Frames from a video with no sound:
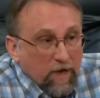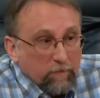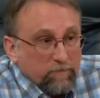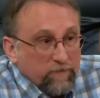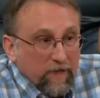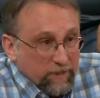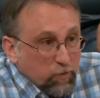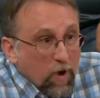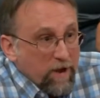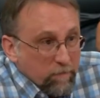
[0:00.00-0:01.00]
That's
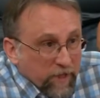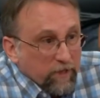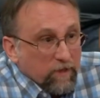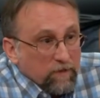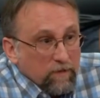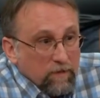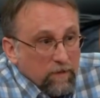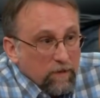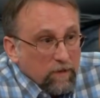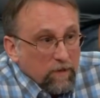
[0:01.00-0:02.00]
why I'm here.
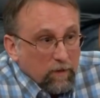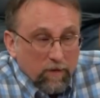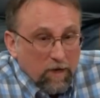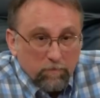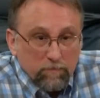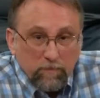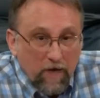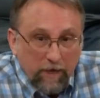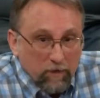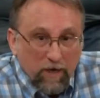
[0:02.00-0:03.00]

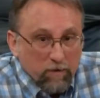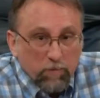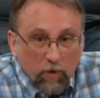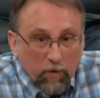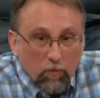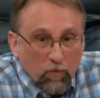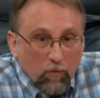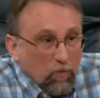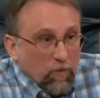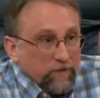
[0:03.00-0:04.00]
I employ
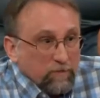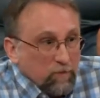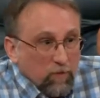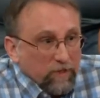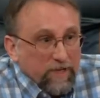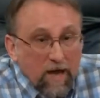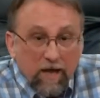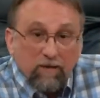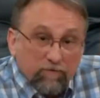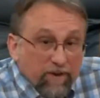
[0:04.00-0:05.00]
one guy.
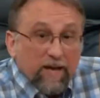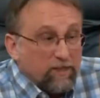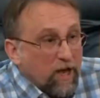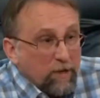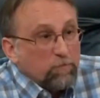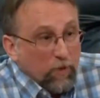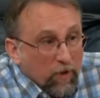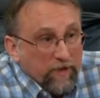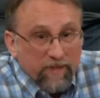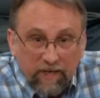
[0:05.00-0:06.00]
In fact, I
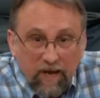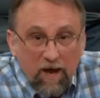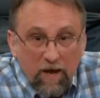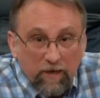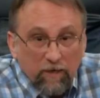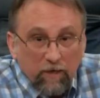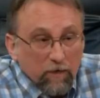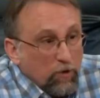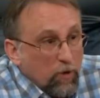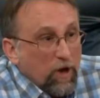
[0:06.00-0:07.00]
employed the guy
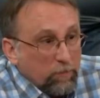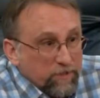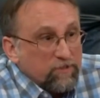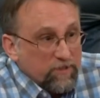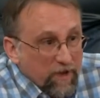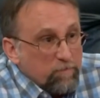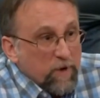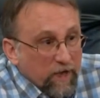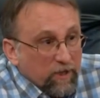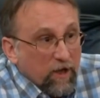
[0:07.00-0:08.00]
who helped to save my
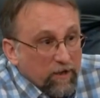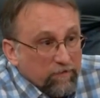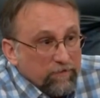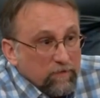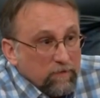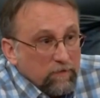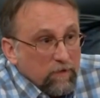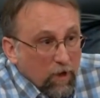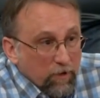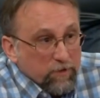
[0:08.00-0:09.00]
life
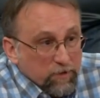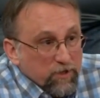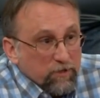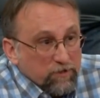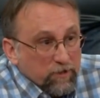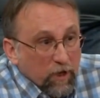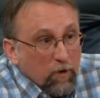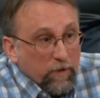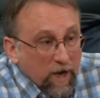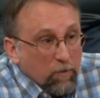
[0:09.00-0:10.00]
all those years ago
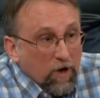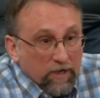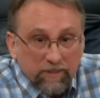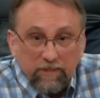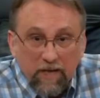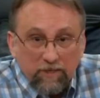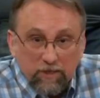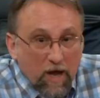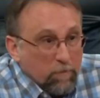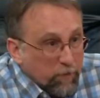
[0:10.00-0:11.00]
when I walked in that
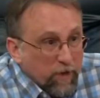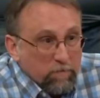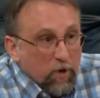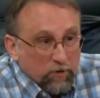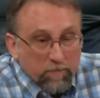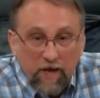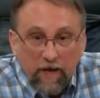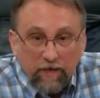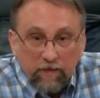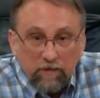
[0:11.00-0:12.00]
shop, when I poked my head
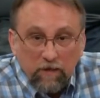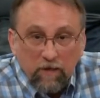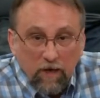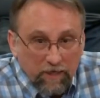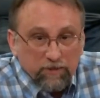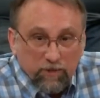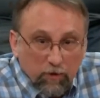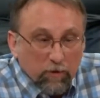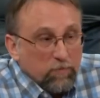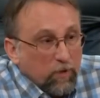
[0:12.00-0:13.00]
in. I still
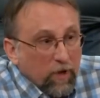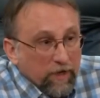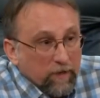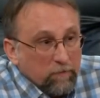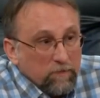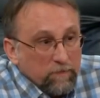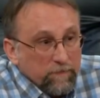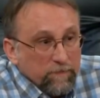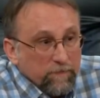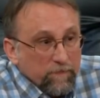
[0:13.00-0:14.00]
employ him.
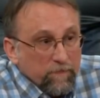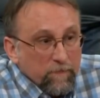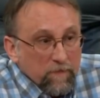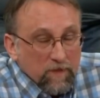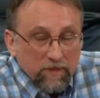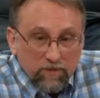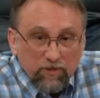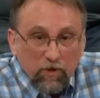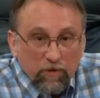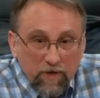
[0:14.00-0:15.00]
He's
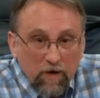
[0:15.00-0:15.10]
still there.